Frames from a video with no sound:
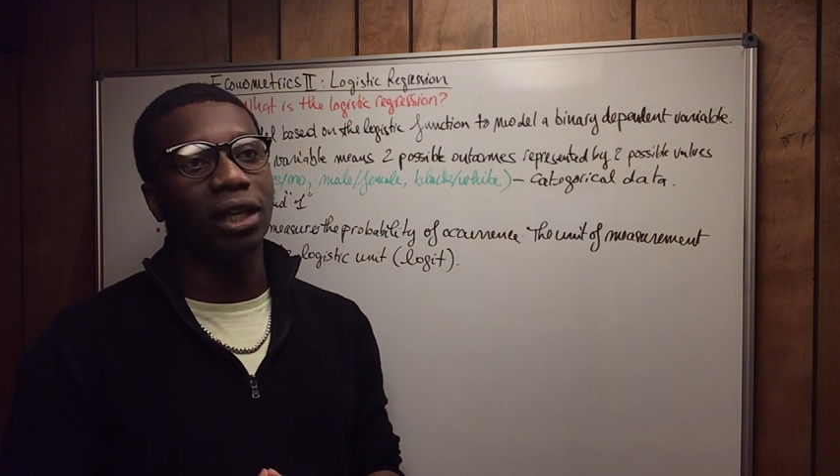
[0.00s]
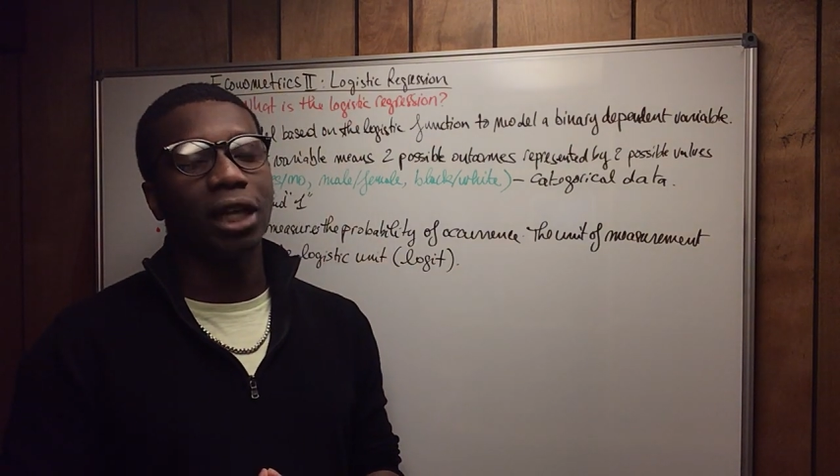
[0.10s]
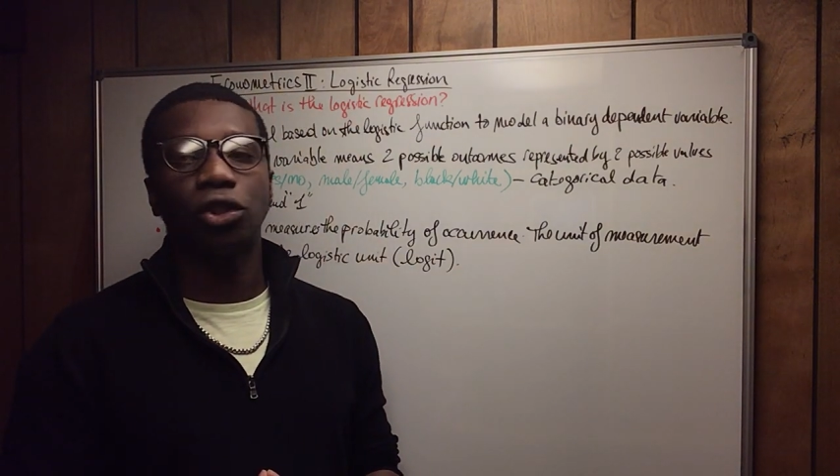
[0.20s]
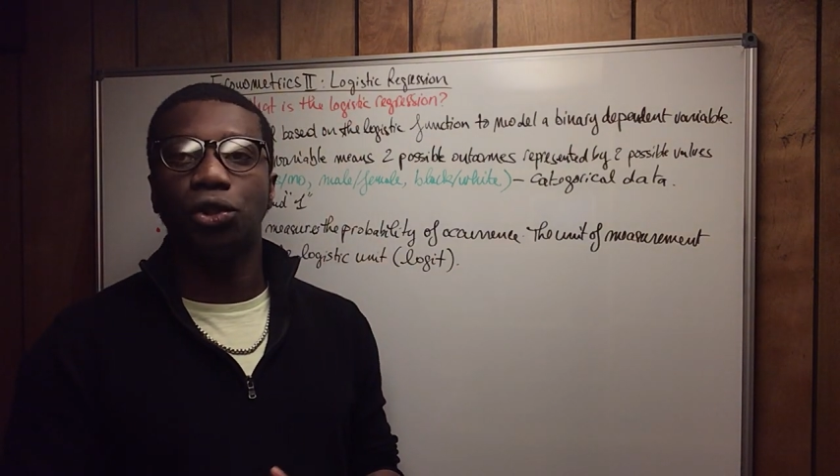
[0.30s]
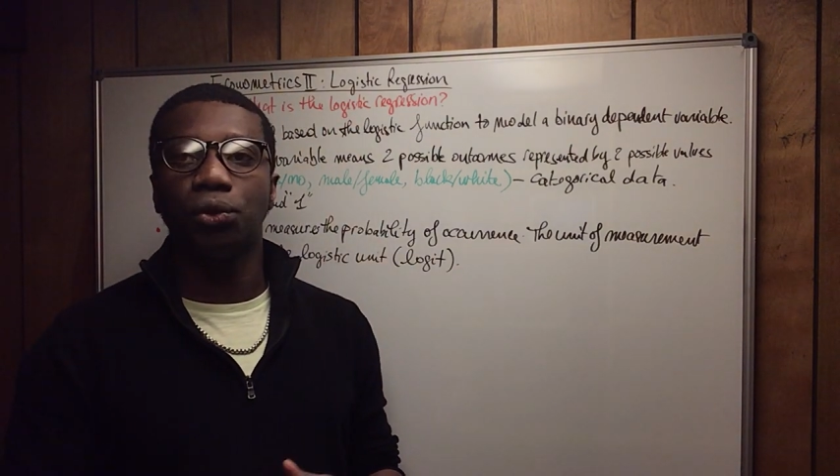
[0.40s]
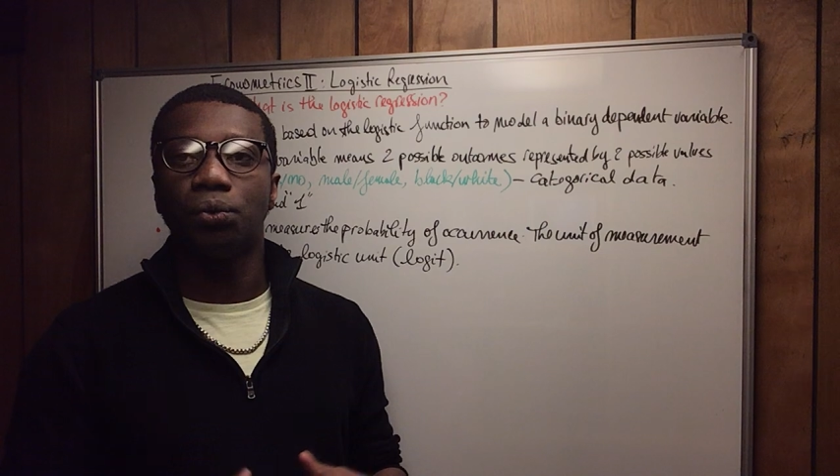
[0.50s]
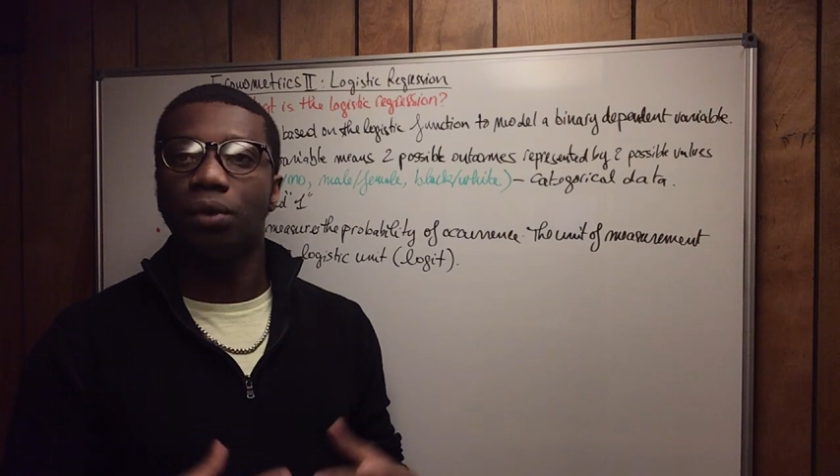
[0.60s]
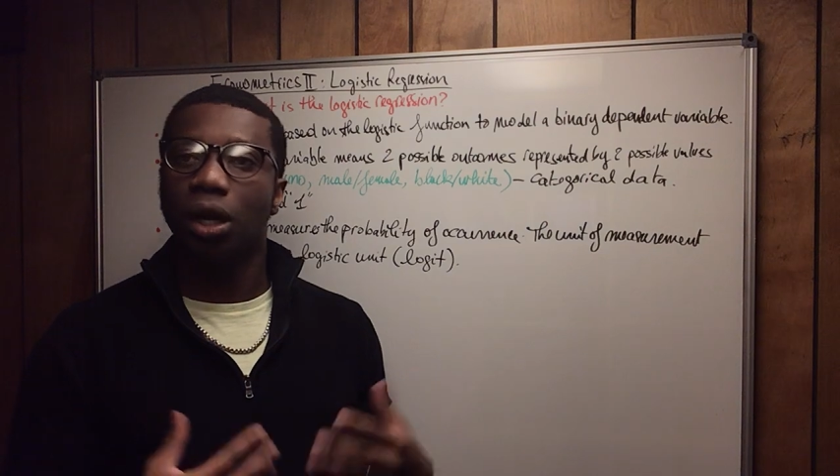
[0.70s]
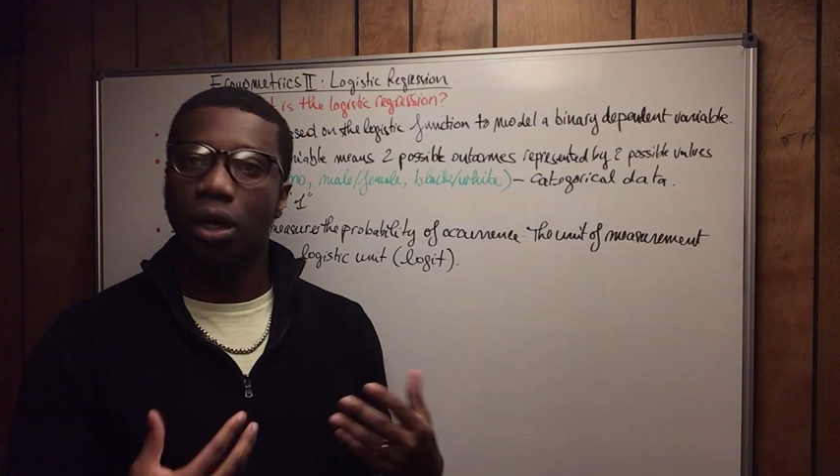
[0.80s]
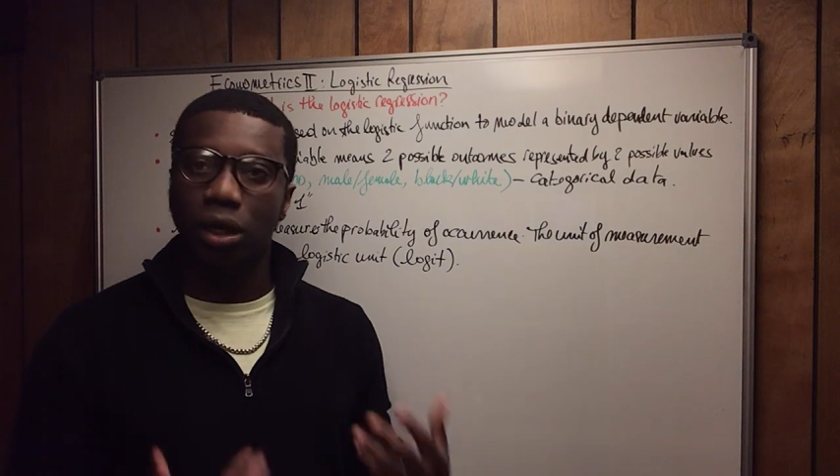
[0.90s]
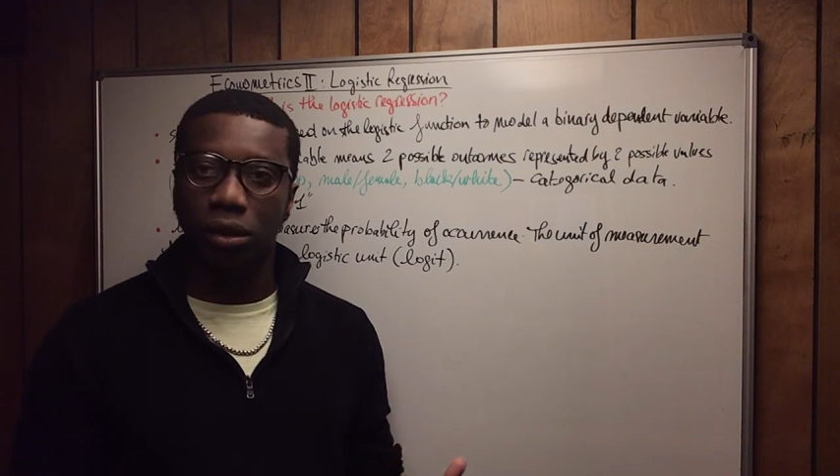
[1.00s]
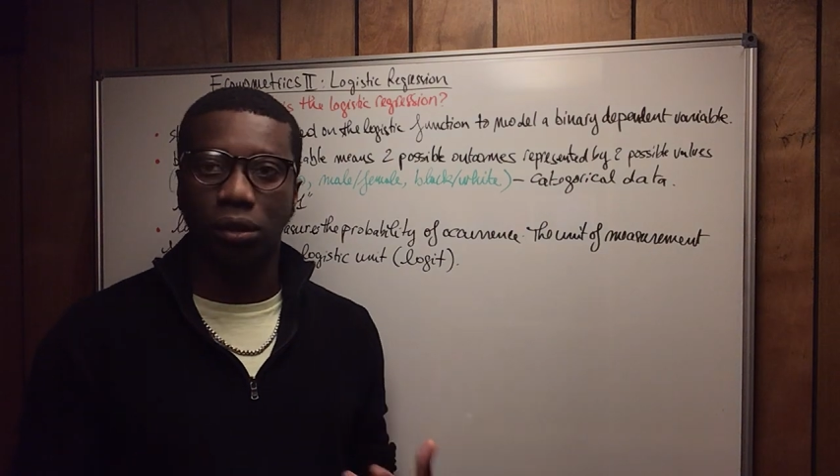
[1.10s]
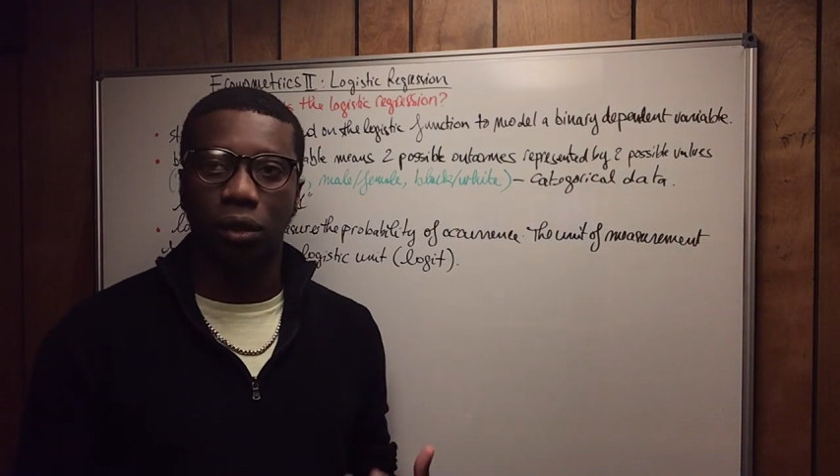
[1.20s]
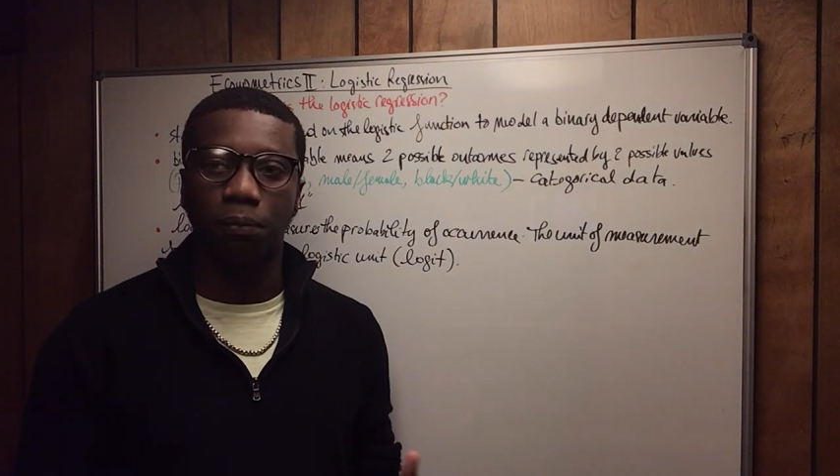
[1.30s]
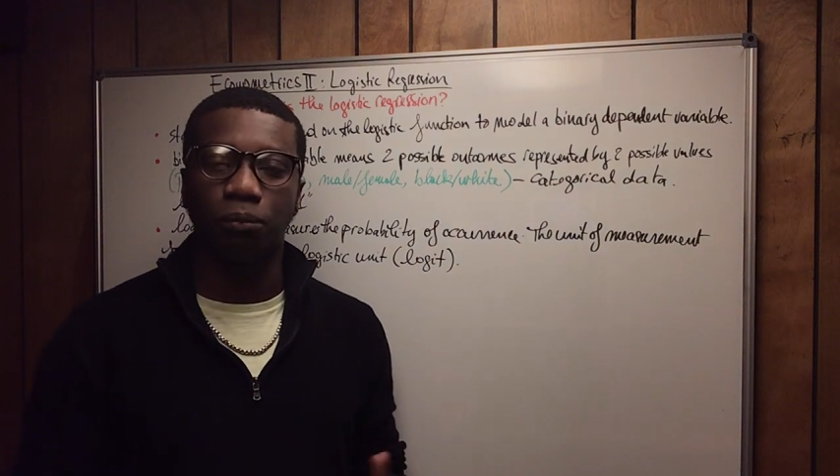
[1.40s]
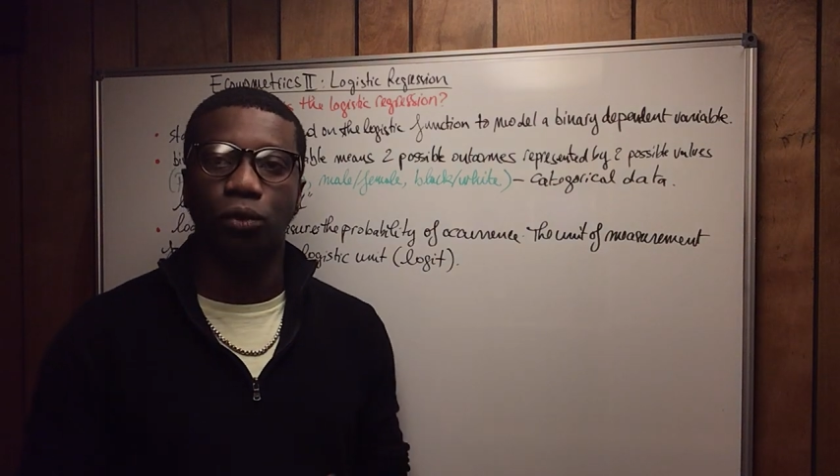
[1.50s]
get you accustomed